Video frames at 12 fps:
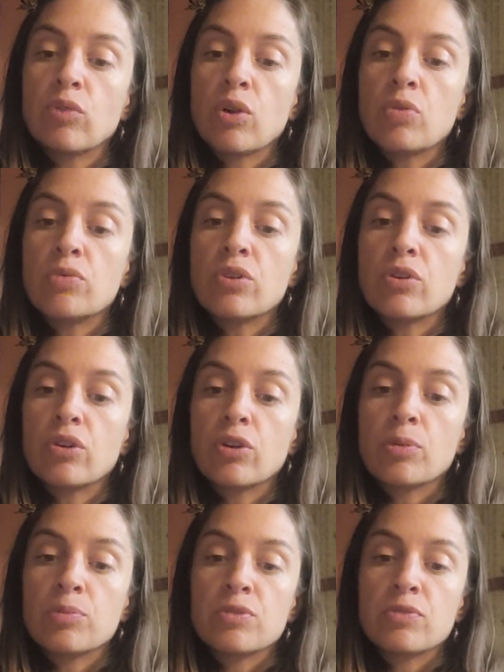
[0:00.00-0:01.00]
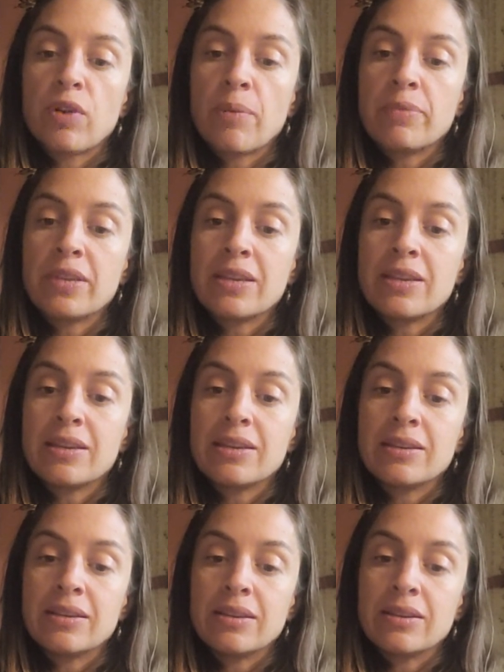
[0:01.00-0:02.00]
grown herbs from the
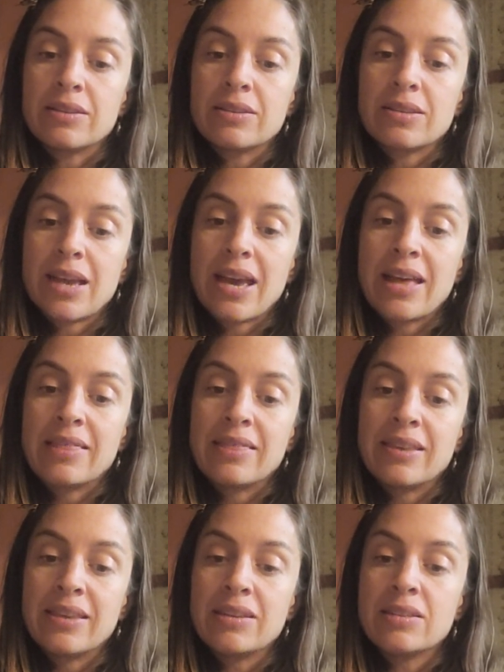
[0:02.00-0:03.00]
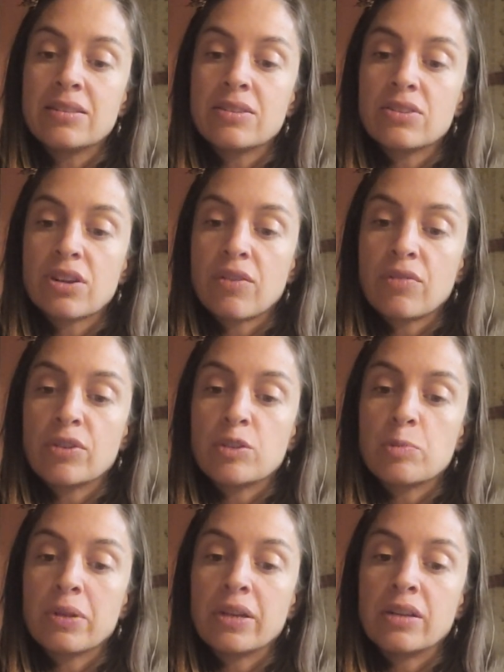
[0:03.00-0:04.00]
Indians, and these
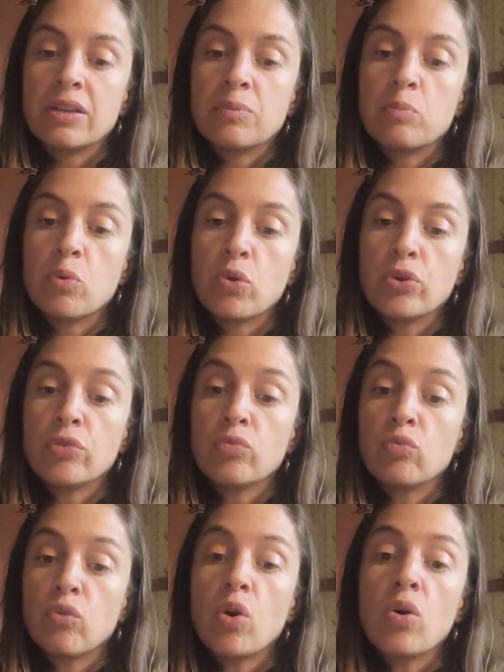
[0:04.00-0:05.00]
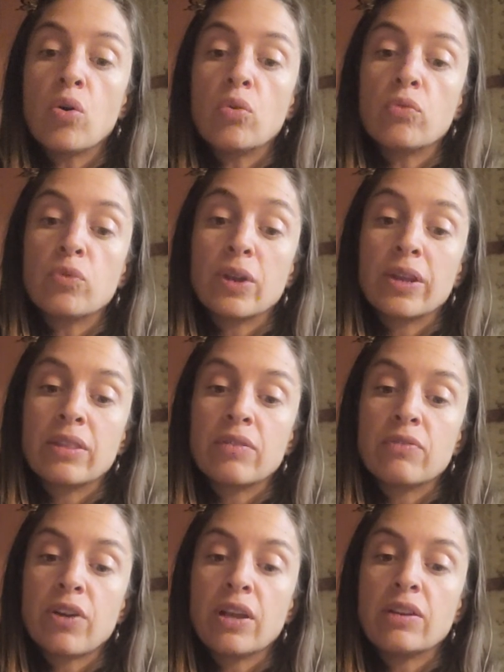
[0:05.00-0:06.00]
discoveries played an important role in the
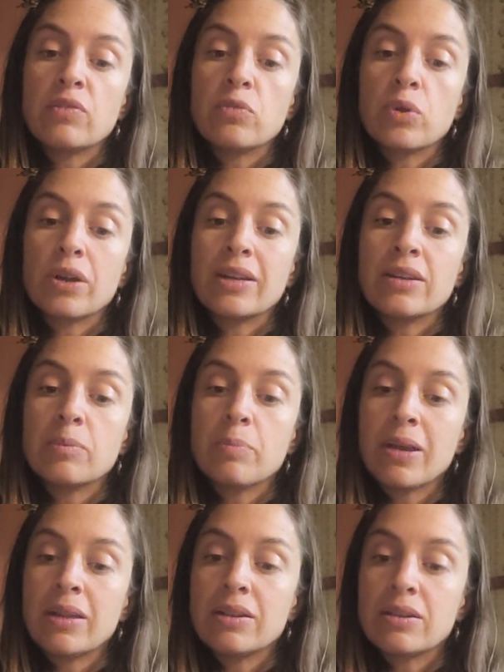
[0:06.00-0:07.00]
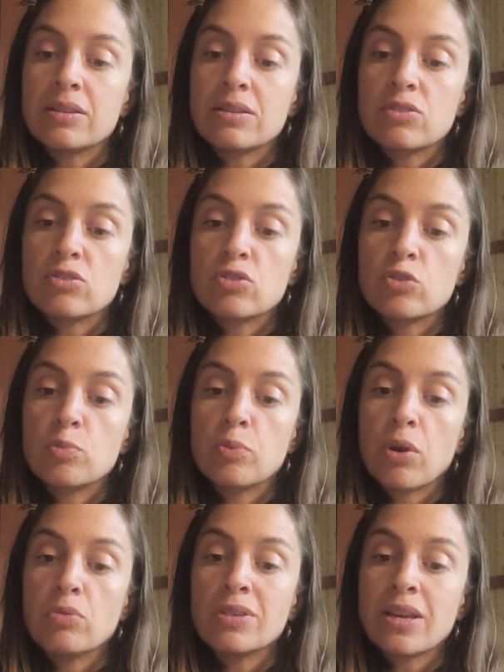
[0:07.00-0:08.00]
fight for independence to
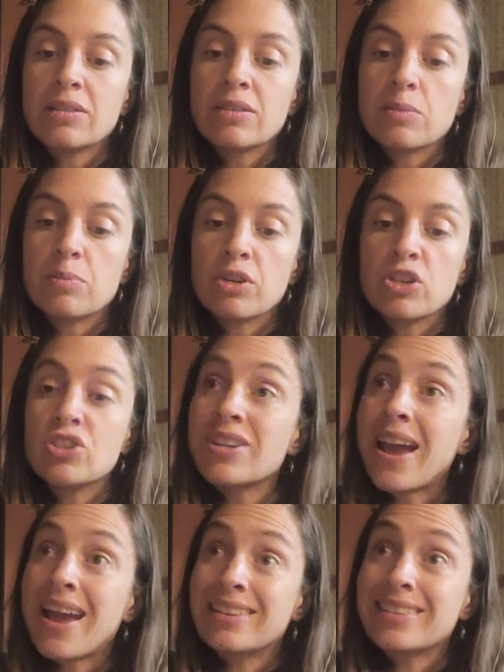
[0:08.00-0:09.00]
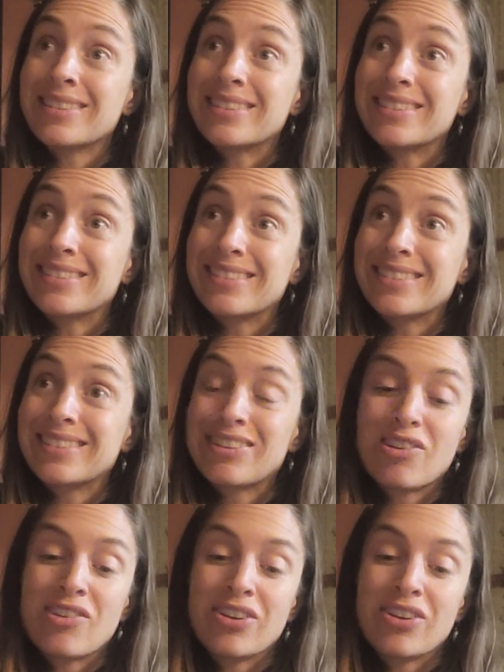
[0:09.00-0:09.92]
protest the British taxes on